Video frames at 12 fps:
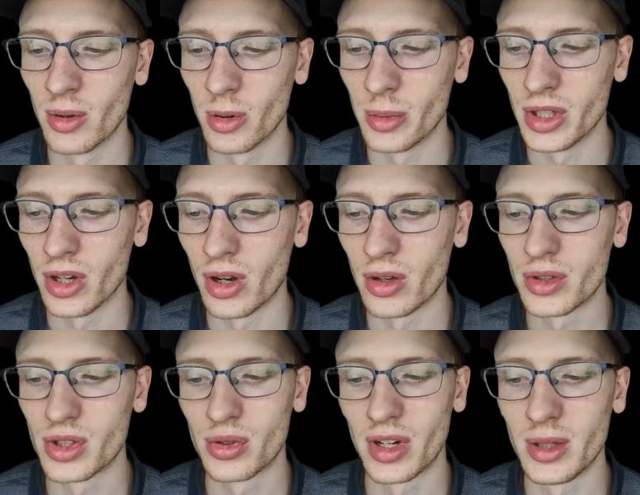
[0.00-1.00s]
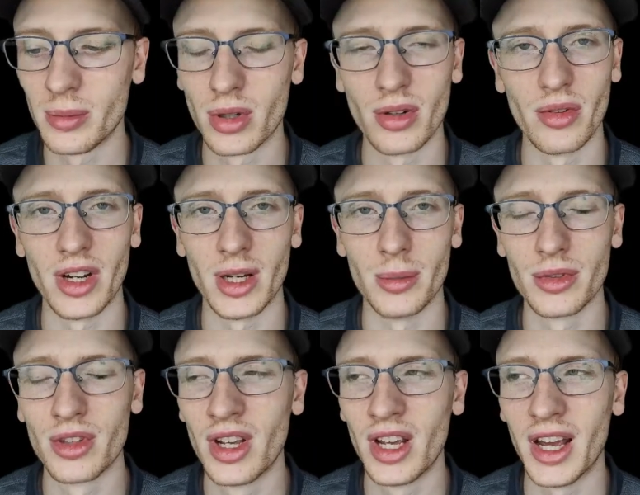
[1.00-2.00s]
where we call train
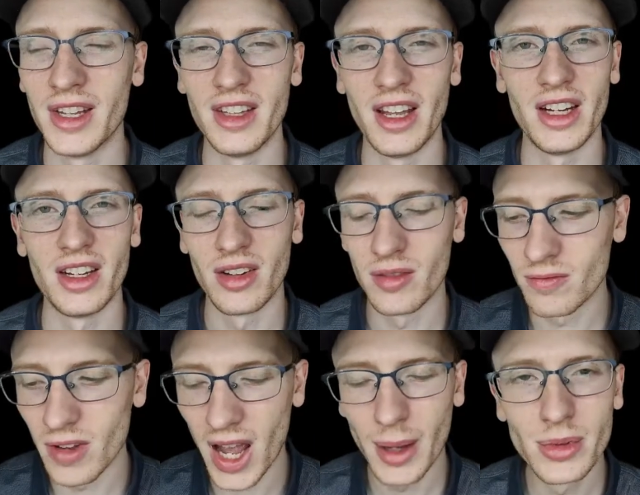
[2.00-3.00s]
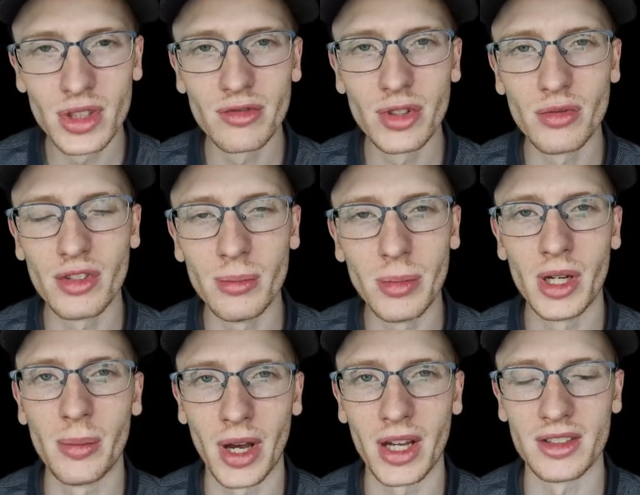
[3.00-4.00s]
params and then it absolutely
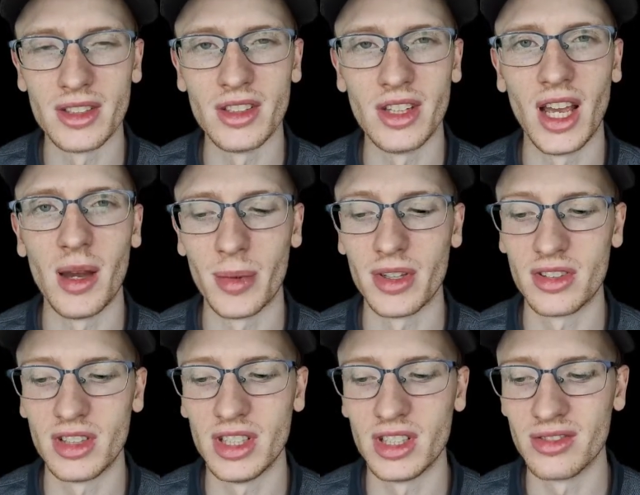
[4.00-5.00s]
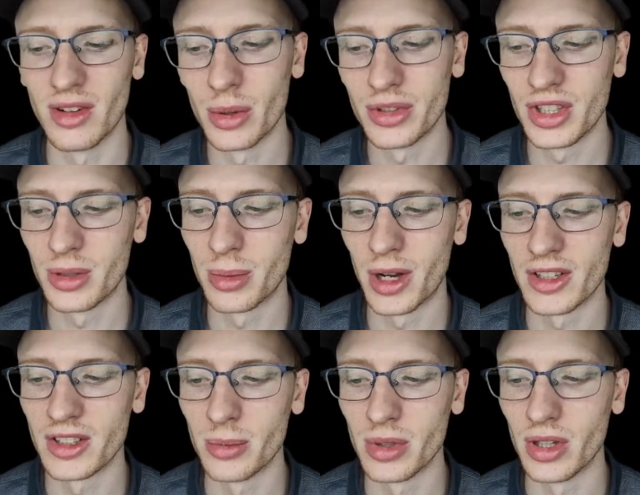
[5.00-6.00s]
minimizes the MSE as low as it could
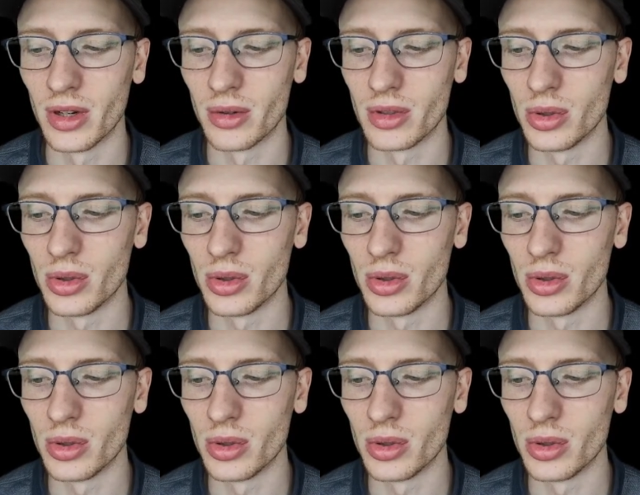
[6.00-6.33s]
possibly go.